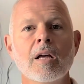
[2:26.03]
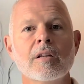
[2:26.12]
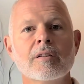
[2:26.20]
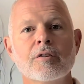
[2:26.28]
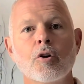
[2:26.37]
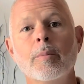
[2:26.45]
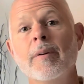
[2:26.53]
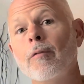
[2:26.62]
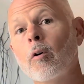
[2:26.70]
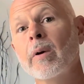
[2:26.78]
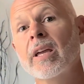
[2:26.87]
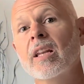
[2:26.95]
So
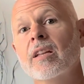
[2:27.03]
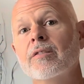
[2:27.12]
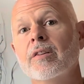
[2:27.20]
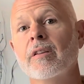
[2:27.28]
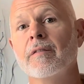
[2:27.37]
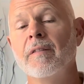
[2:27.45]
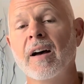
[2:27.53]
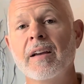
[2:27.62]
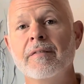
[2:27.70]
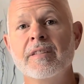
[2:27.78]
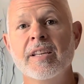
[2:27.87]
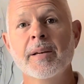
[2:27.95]
before we get into the
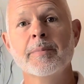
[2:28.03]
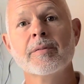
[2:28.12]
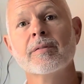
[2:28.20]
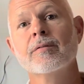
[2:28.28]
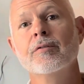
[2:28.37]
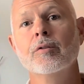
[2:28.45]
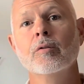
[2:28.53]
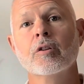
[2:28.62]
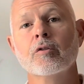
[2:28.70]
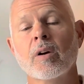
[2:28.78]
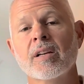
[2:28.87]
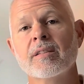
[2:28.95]
five tips to
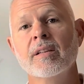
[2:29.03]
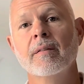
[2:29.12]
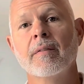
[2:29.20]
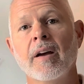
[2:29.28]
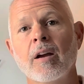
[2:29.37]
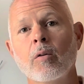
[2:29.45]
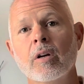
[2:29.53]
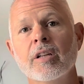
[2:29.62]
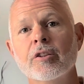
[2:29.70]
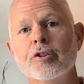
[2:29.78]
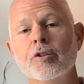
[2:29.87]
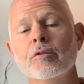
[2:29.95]
addressing thyroid
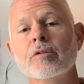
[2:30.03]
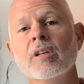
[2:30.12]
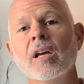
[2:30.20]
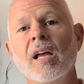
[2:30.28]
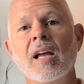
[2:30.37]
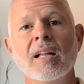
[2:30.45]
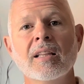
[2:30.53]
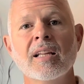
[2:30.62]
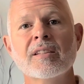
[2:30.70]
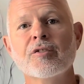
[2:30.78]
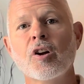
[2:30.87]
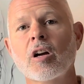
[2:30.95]
issues,
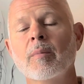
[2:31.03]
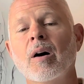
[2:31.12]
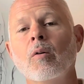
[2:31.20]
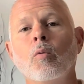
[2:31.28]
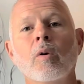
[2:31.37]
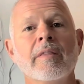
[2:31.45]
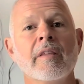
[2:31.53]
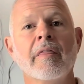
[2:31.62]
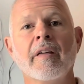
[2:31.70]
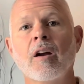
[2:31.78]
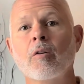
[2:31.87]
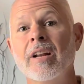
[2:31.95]
let's talk about what the
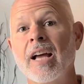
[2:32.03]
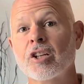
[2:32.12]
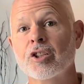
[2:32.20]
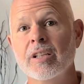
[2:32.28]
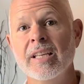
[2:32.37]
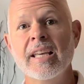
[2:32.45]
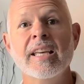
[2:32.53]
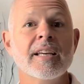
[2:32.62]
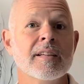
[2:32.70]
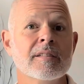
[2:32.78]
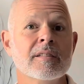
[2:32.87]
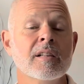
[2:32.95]
thyroid actually
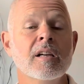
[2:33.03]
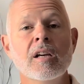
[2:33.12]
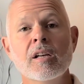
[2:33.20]
is.